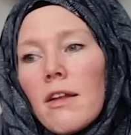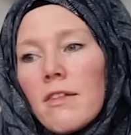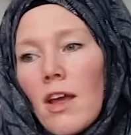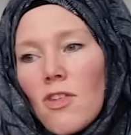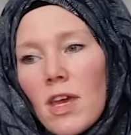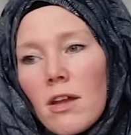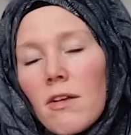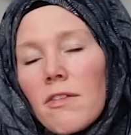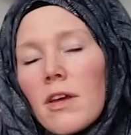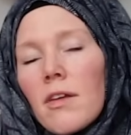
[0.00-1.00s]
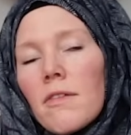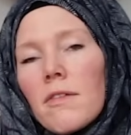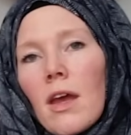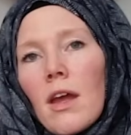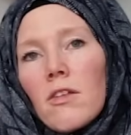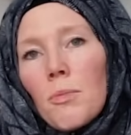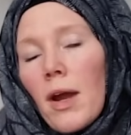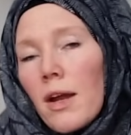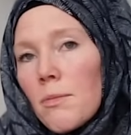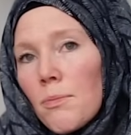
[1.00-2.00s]
educate ourselves and to
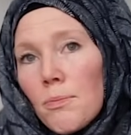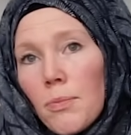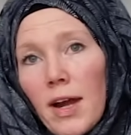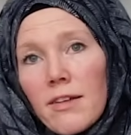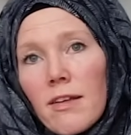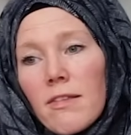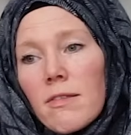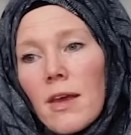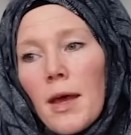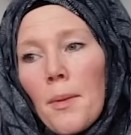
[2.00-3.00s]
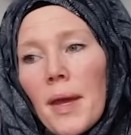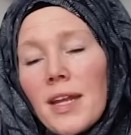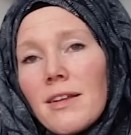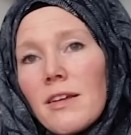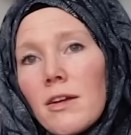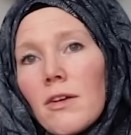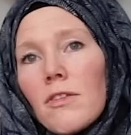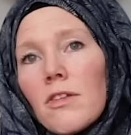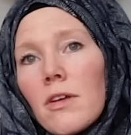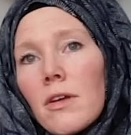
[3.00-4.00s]
practice and adhere
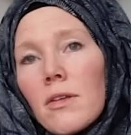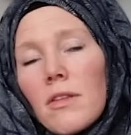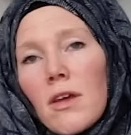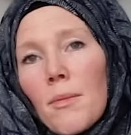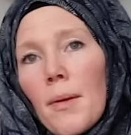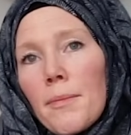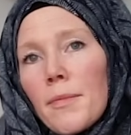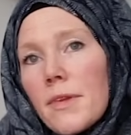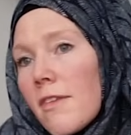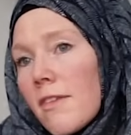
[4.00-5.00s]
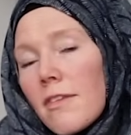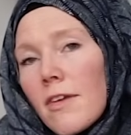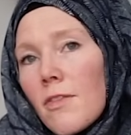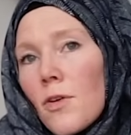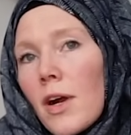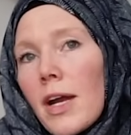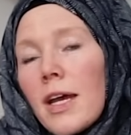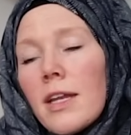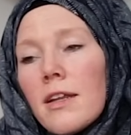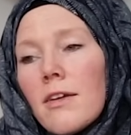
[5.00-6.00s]
to the commandments of the
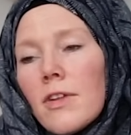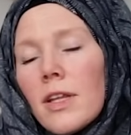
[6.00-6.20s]
Quran and of